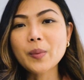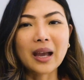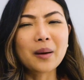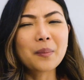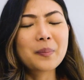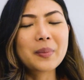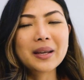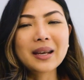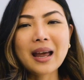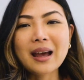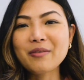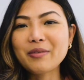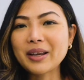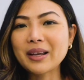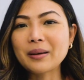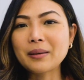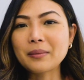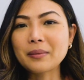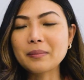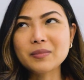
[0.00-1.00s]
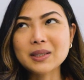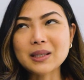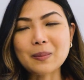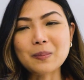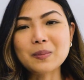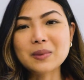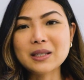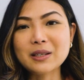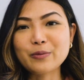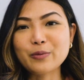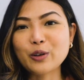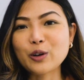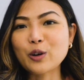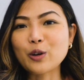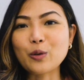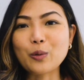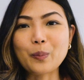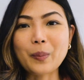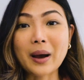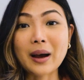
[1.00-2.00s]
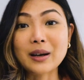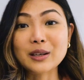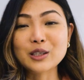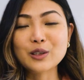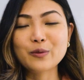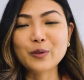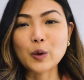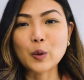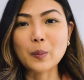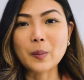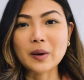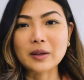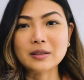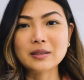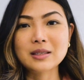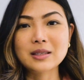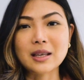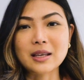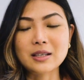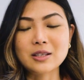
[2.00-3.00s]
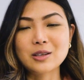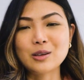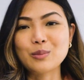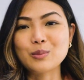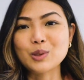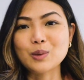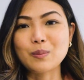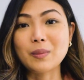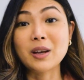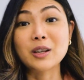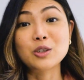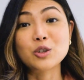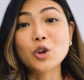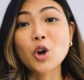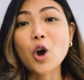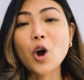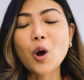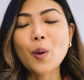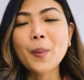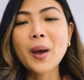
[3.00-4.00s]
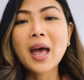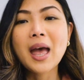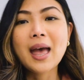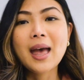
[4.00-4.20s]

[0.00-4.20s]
I've been having some difficult past few months in terms of my job,